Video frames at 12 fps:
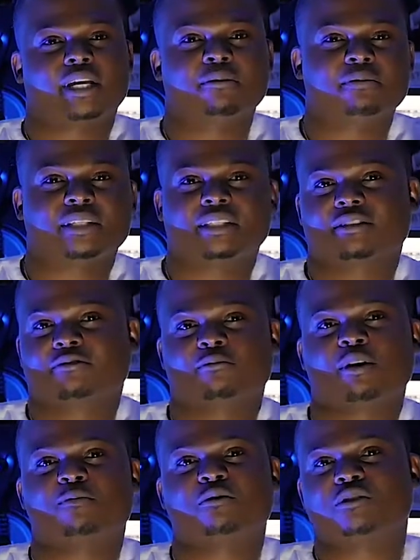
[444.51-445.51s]
images for
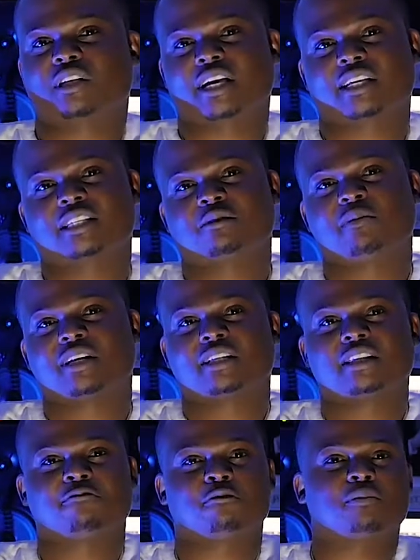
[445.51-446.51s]
my music. I see
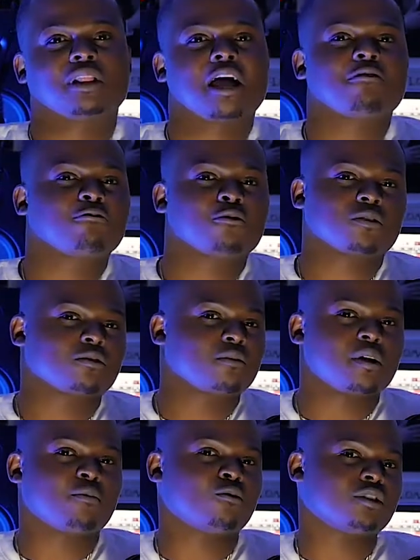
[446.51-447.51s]
many different platforms for
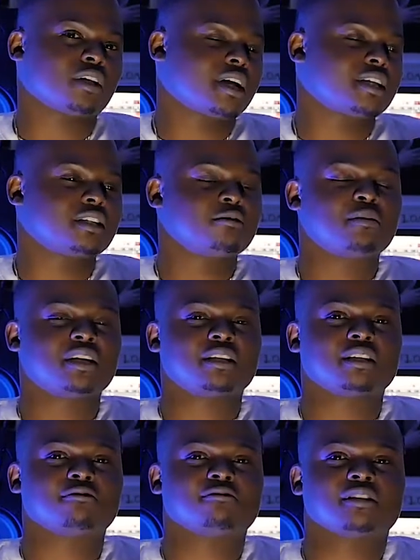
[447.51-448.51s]
my music. I see
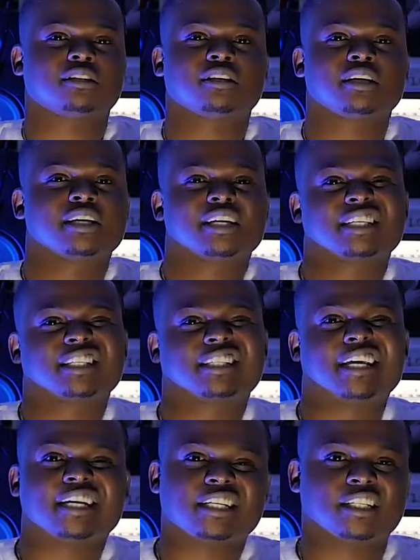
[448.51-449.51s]
many different
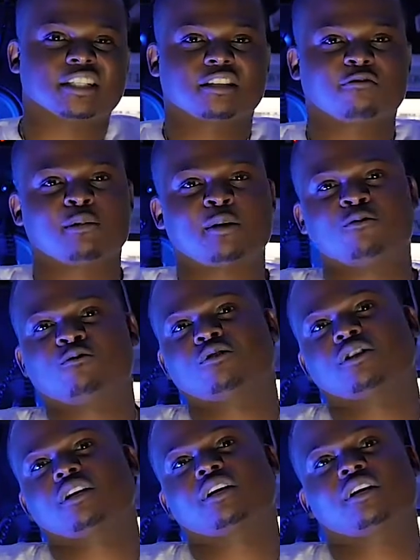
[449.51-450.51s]
stages of my
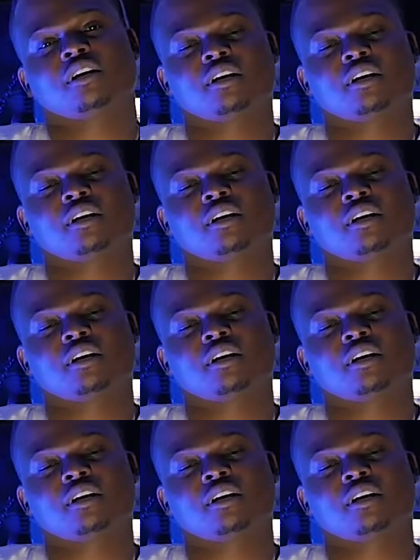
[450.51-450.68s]
music.